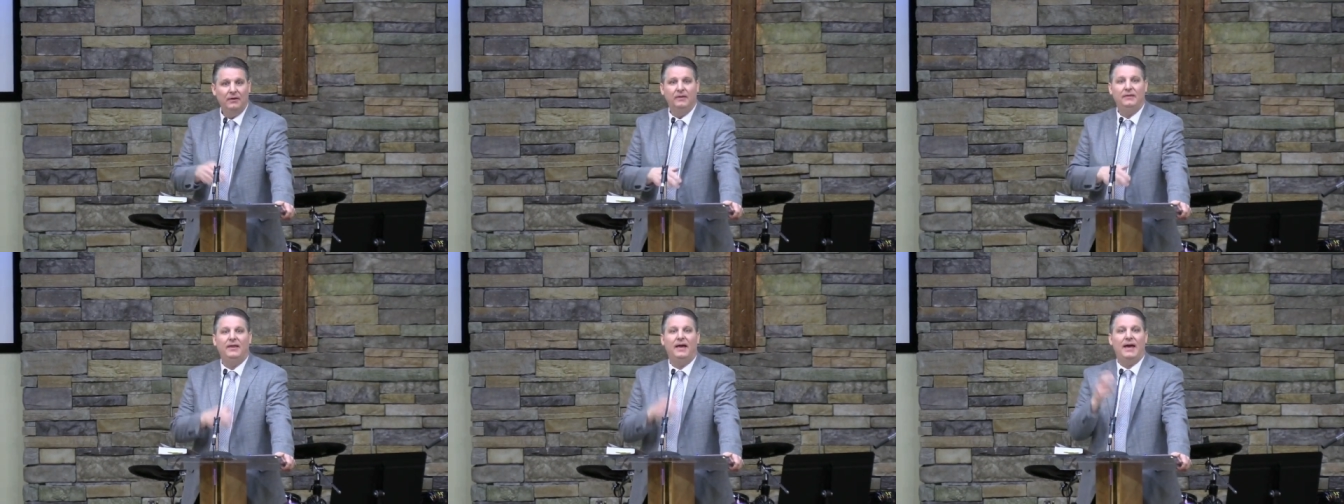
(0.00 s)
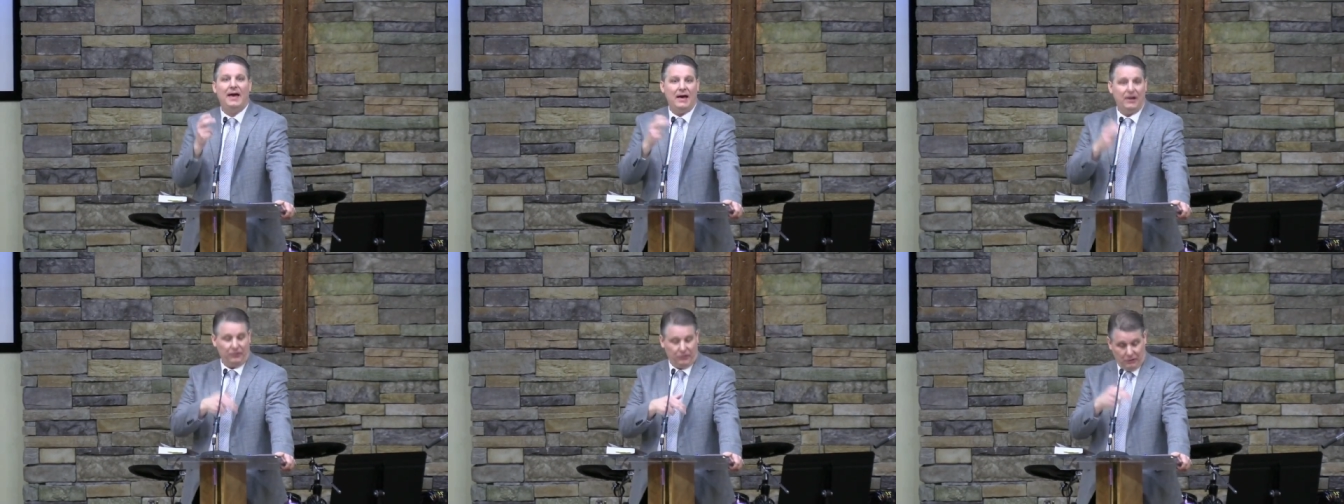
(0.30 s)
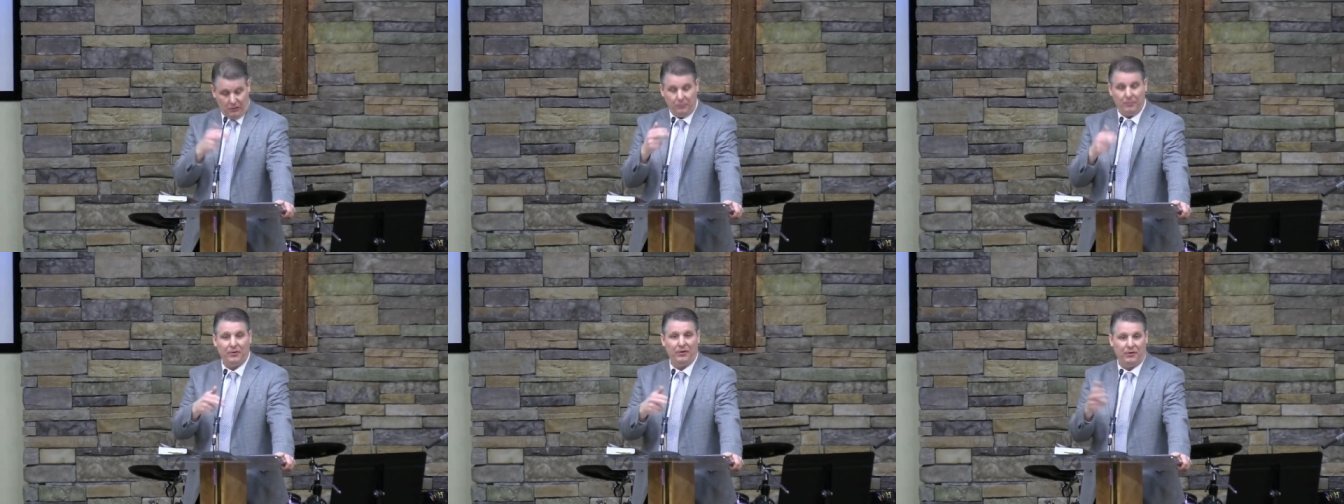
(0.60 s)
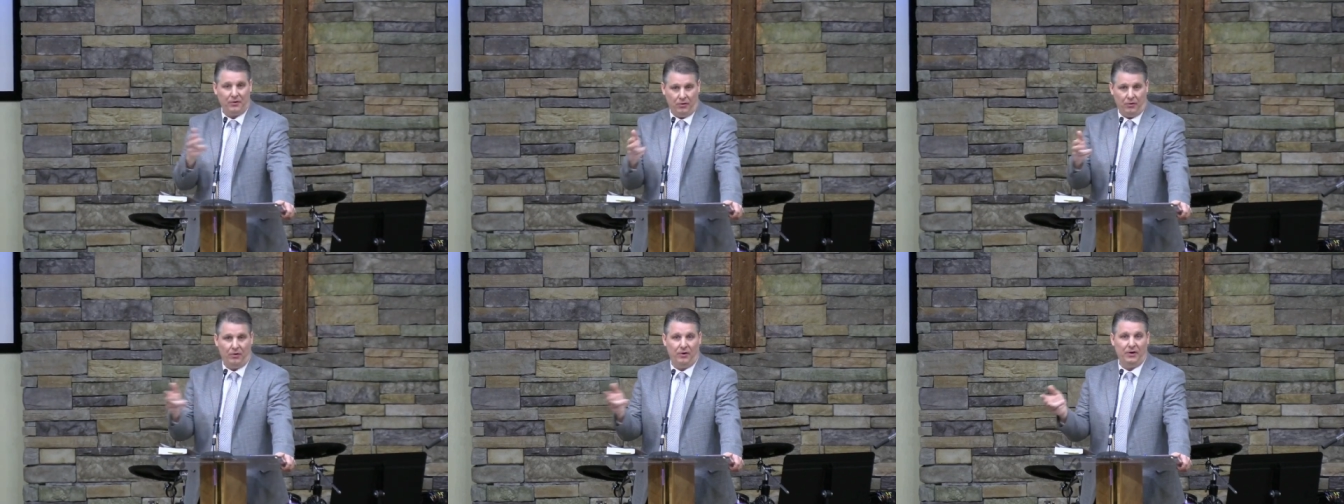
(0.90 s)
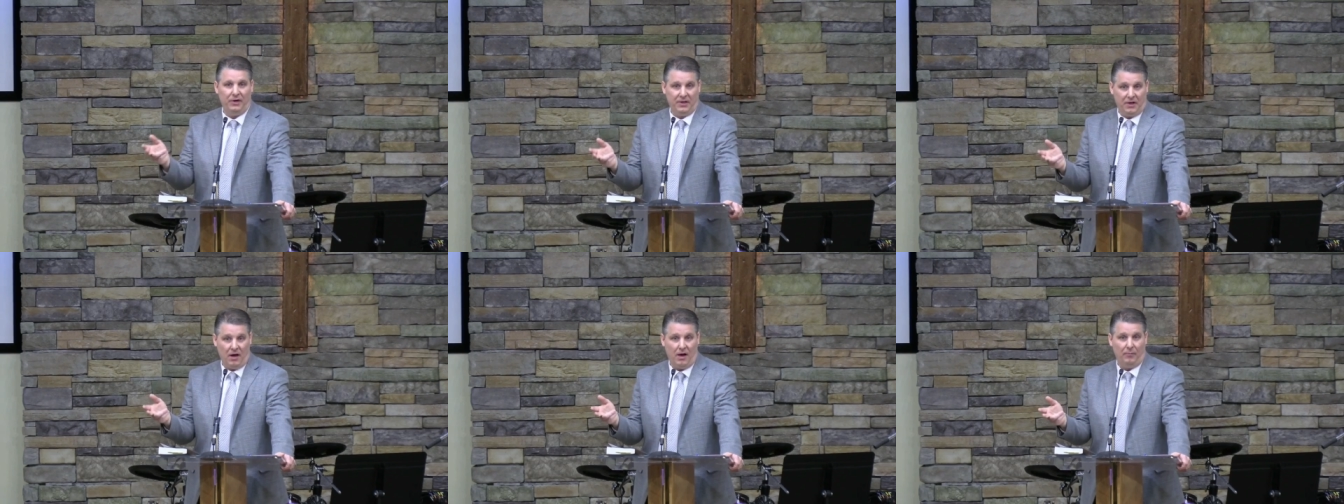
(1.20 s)
They had a
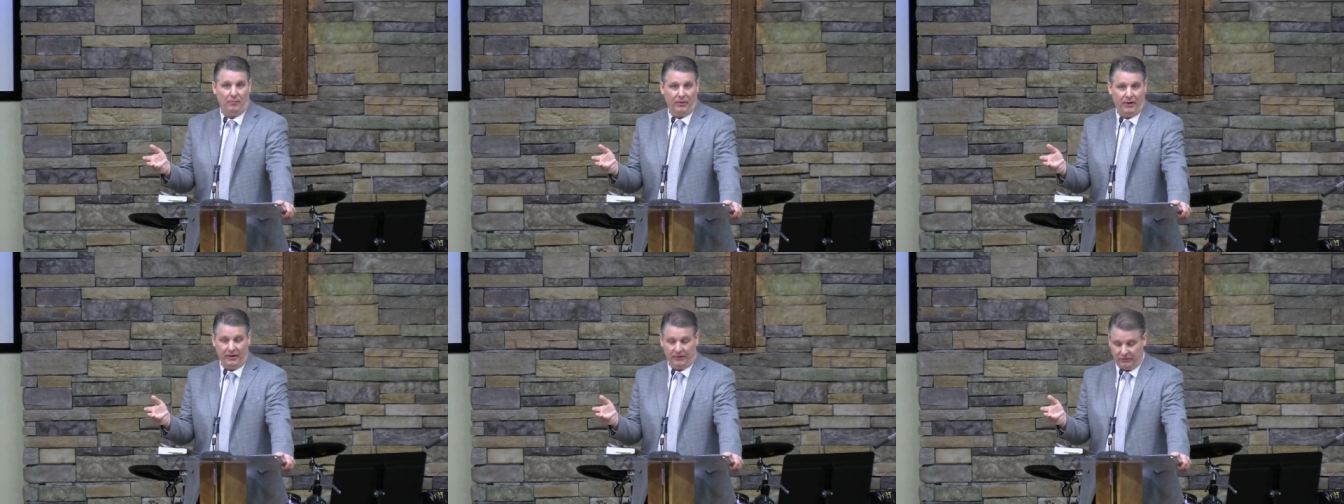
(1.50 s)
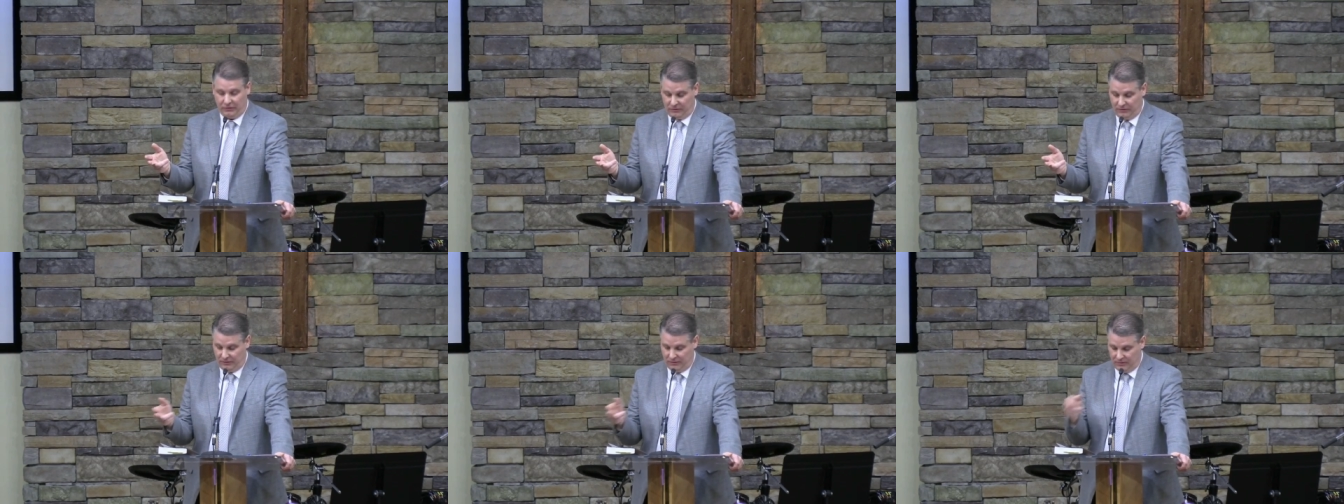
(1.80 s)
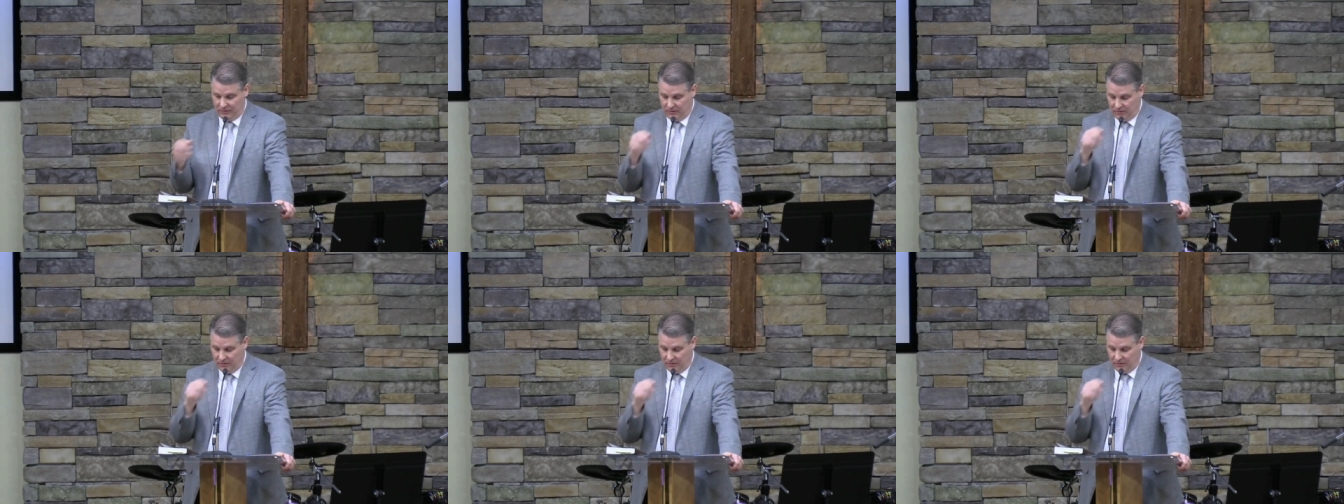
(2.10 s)
superiority complex.